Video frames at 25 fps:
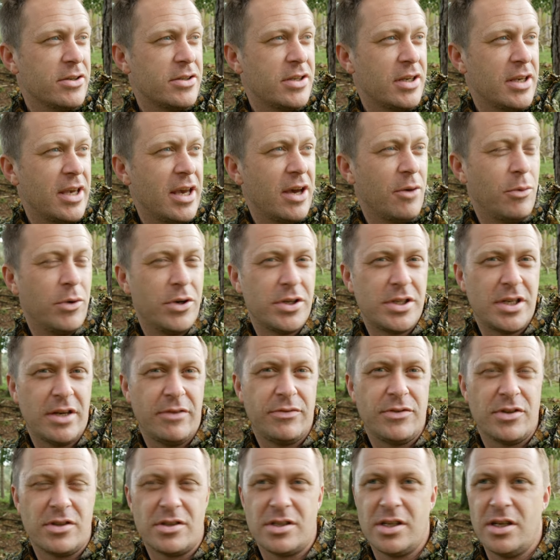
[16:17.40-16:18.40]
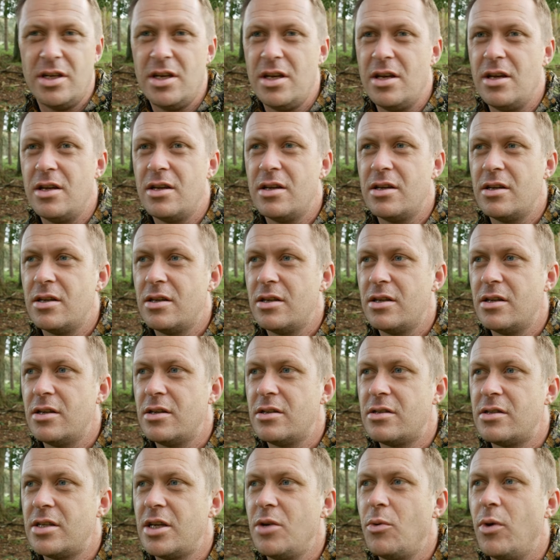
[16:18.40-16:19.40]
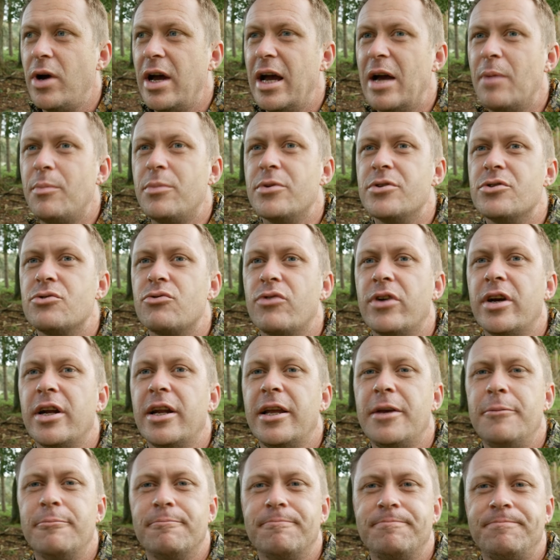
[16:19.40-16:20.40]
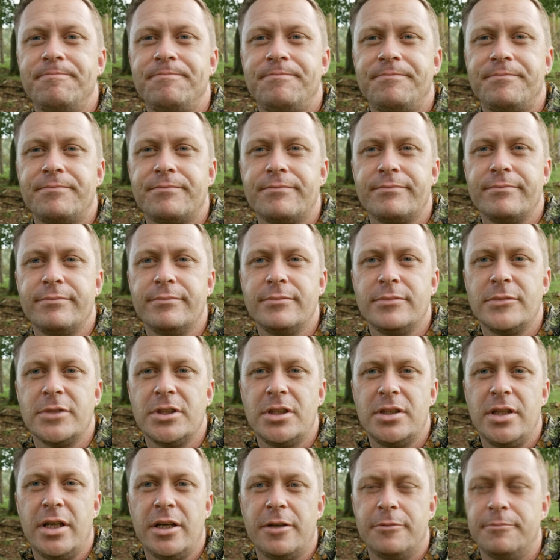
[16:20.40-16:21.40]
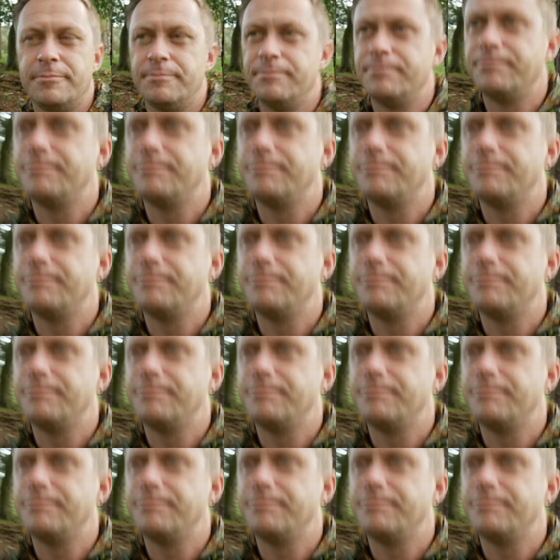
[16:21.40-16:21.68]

So yeah, we'll just have to see what happens, really. Yeah.